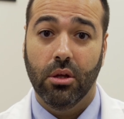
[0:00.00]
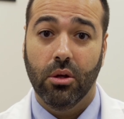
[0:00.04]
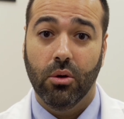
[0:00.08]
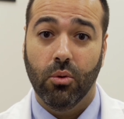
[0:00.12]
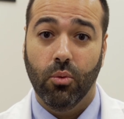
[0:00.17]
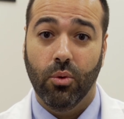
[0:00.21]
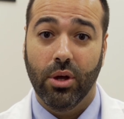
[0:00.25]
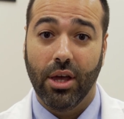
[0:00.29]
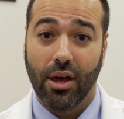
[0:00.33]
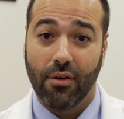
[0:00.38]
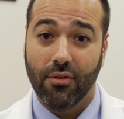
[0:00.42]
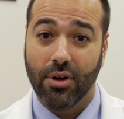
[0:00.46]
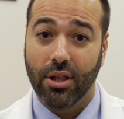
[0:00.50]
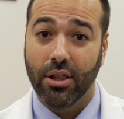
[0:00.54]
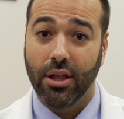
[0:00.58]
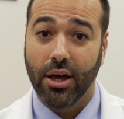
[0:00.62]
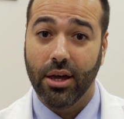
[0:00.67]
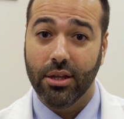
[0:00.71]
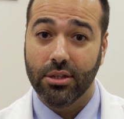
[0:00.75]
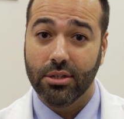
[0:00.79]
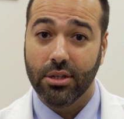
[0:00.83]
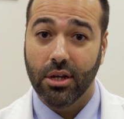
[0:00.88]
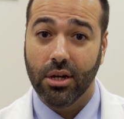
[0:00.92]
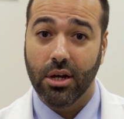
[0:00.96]
We have
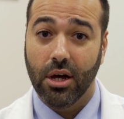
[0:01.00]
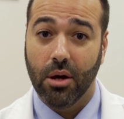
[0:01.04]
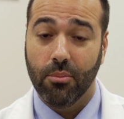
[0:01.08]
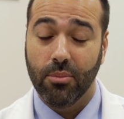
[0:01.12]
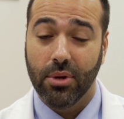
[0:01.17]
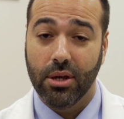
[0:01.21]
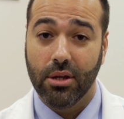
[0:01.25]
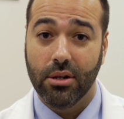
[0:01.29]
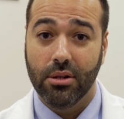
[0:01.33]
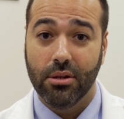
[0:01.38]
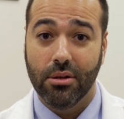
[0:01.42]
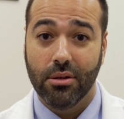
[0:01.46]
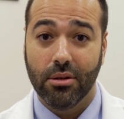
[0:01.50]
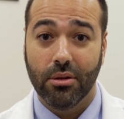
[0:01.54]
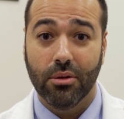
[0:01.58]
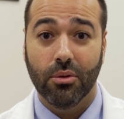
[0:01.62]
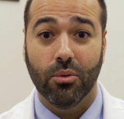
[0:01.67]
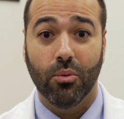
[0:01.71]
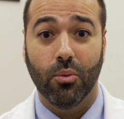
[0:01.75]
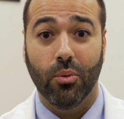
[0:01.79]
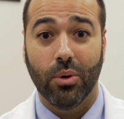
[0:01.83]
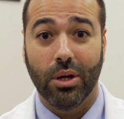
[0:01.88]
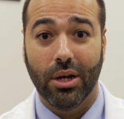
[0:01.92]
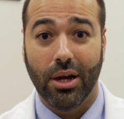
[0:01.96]
clients that come in,
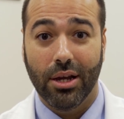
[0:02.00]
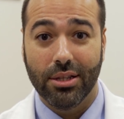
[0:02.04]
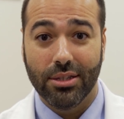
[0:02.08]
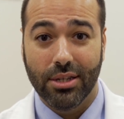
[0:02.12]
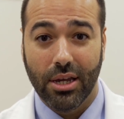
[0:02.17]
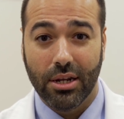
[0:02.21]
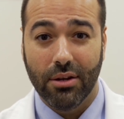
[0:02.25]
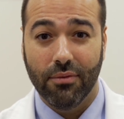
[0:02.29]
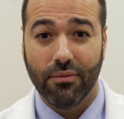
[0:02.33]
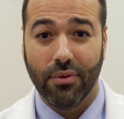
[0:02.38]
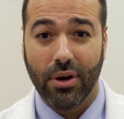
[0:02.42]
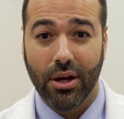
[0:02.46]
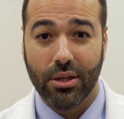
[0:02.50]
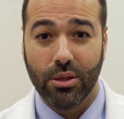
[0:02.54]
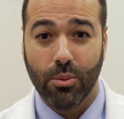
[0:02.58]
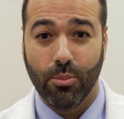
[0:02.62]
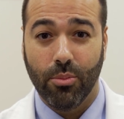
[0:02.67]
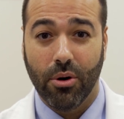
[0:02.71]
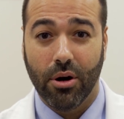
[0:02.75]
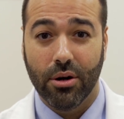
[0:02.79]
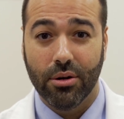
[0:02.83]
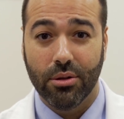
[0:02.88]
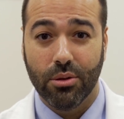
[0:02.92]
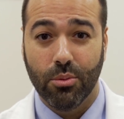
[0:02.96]
we identify the
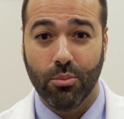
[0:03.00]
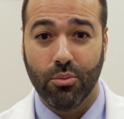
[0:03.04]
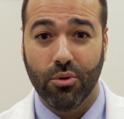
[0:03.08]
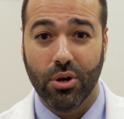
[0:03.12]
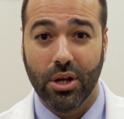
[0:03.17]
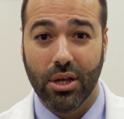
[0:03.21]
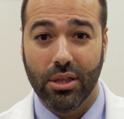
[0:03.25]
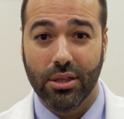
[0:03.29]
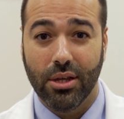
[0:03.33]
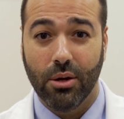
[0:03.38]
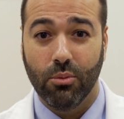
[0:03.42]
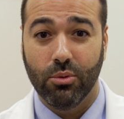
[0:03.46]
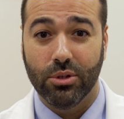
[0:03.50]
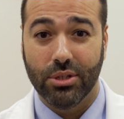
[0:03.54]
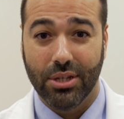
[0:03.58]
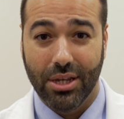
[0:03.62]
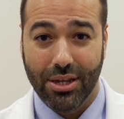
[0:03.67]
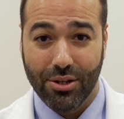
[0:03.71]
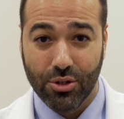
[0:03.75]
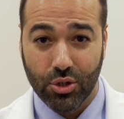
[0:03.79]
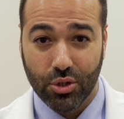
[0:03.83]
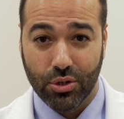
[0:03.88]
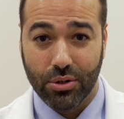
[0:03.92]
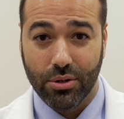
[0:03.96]
part of the brain that was
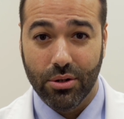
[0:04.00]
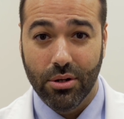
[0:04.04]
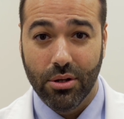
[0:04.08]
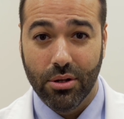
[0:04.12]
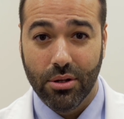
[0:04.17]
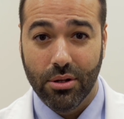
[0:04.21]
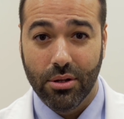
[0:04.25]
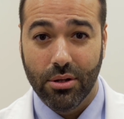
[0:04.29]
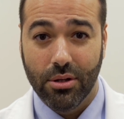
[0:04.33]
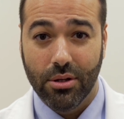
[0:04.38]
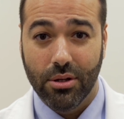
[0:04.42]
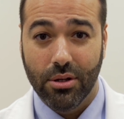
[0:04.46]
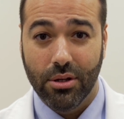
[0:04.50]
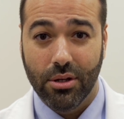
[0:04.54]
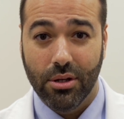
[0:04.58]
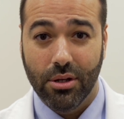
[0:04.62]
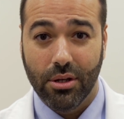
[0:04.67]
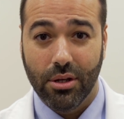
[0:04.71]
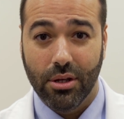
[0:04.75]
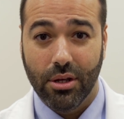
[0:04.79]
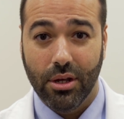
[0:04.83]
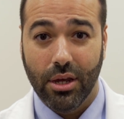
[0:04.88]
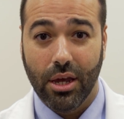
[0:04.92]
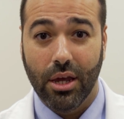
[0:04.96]
injured,
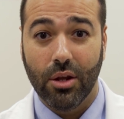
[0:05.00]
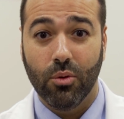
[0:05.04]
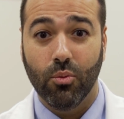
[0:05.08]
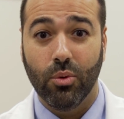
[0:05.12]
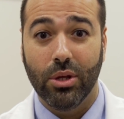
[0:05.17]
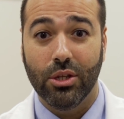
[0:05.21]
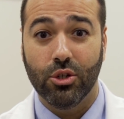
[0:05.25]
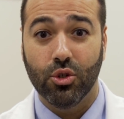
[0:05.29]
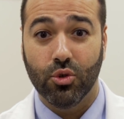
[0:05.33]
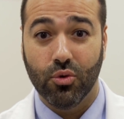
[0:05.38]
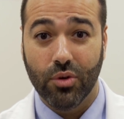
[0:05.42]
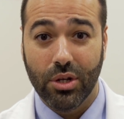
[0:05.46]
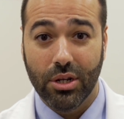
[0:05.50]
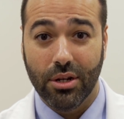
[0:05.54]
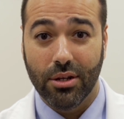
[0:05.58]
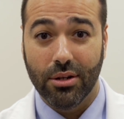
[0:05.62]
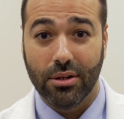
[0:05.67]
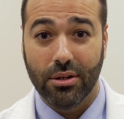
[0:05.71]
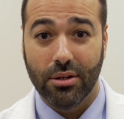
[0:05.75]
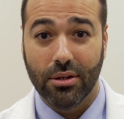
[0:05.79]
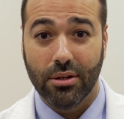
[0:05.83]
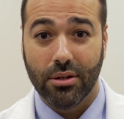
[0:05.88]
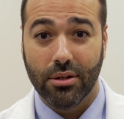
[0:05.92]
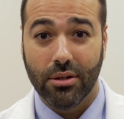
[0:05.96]
and we treat it.
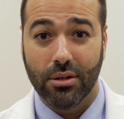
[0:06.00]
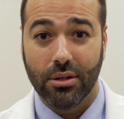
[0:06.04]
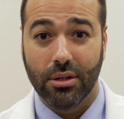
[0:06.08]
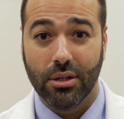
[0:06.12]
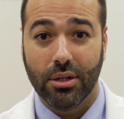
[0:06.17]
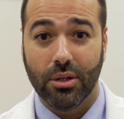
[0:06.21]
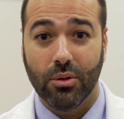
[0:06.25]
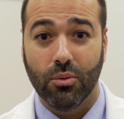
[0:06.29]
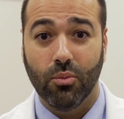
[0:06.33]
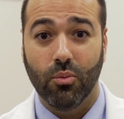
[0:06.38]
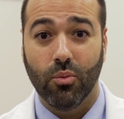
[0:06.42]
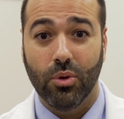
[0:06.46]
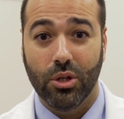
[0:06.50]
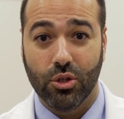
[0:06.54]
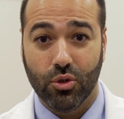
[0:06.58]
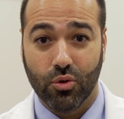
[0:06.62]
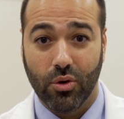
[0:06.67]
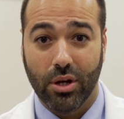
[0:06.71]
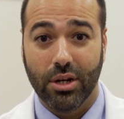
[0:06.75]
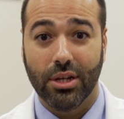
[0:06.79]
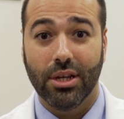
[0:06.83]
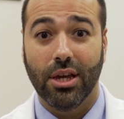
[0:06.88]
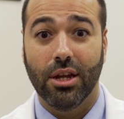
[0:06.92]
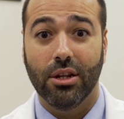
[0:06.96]
We
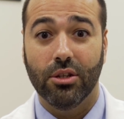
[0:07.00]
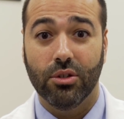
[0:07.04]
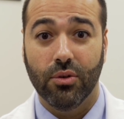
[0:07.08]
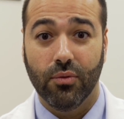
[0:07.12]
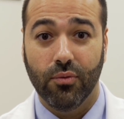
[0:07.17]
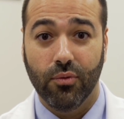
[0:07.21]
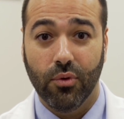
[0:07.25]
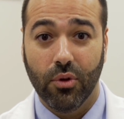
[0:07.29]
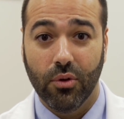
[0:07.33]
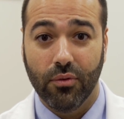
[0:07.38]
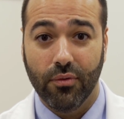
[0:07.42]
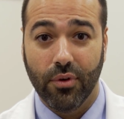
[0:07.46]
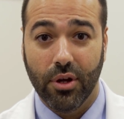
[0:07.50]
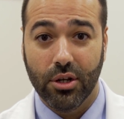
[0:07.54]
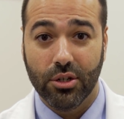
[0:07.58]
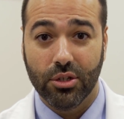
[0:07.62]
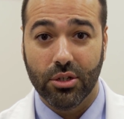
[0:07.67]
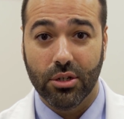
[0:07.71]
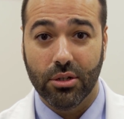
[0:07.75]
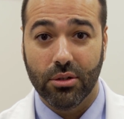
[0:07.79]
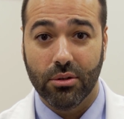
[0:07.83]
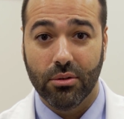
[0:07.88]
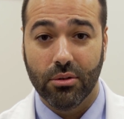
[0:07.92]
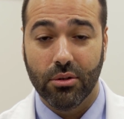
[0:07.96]
try to get it to full
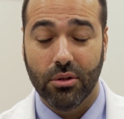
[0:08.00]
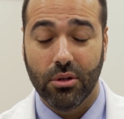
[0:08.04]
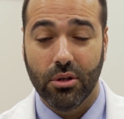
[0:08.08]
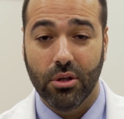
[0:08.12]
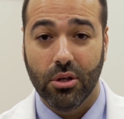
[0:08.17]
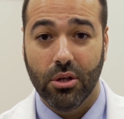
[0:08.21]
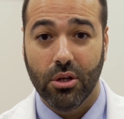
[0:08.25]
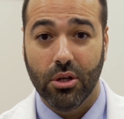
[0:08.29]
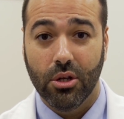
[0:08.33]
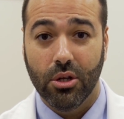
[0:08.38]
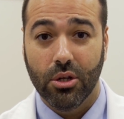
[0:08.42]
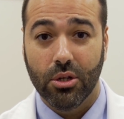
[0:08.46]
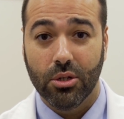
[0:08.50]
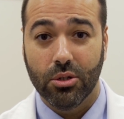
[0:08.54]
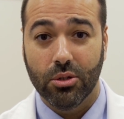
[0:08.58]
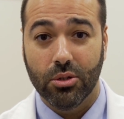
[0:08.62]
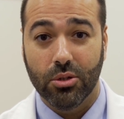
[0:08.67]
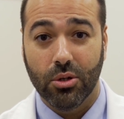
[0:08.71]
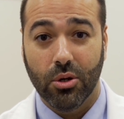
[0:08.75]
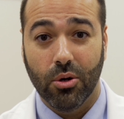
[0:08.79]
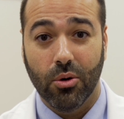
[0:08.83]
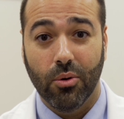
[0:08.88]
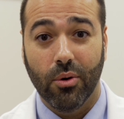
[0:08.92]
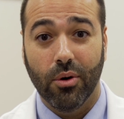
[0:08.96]
function.
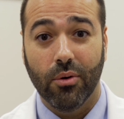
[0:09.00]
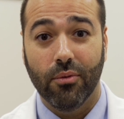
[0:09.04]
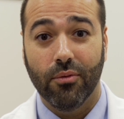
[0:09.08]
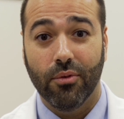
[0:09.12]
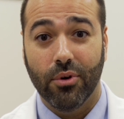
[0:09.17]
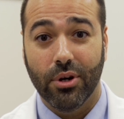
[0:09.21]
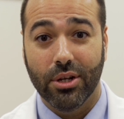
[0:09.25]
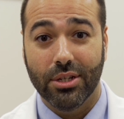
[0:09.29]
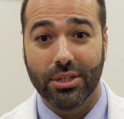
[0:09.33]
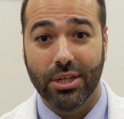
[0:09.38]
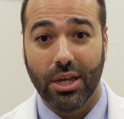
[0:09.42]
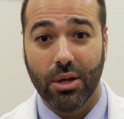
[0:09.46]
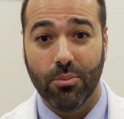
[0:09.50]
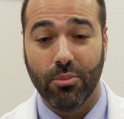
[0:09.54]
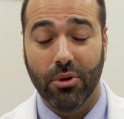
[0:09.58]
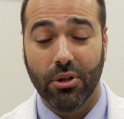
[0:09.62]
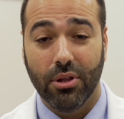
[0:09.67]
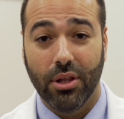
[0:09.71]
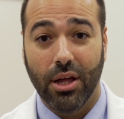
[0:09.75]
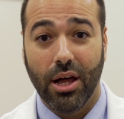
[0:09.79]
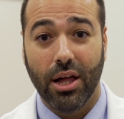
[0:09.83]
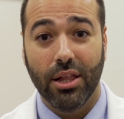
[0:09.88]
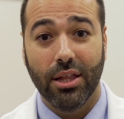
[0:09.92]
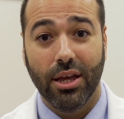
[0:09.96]
So, for
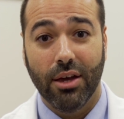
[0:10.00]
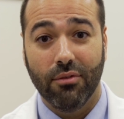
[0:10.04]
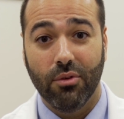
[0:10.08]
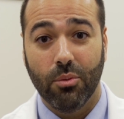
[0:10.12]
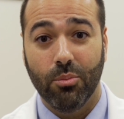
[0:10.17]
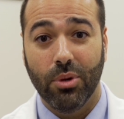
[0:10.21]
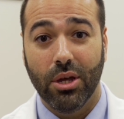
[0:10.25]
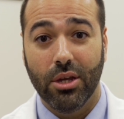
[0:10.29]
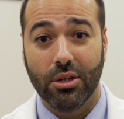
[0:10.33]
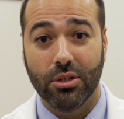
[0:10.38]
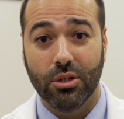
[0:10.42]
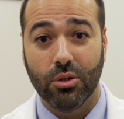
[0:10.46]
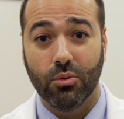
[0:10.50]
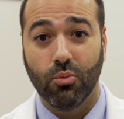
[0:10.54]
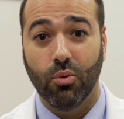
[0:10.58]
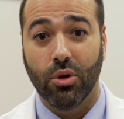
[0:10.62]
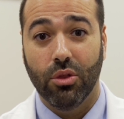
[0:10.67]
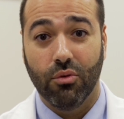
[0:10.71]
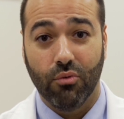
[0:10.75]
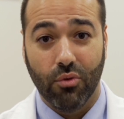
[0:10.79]
example, I'll have a patient with